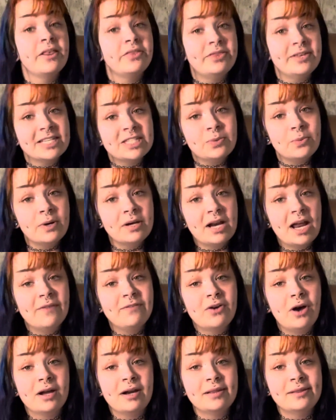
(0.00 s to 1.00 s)
This one I've
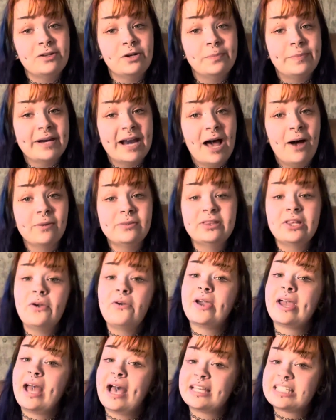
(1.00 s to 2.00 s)
gotten a little bit out there.
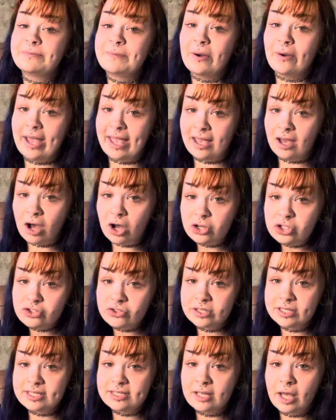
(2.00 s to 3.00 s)
It has about
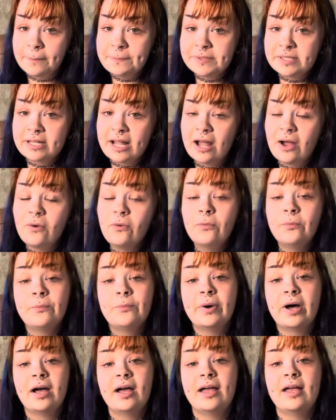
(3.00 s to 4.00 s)
800 subs now,
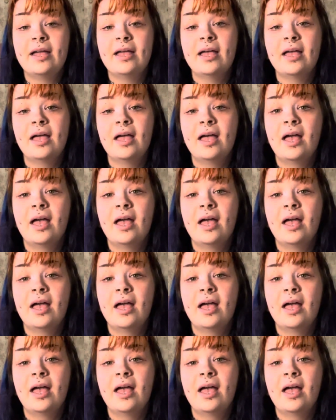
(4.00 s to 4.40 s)
but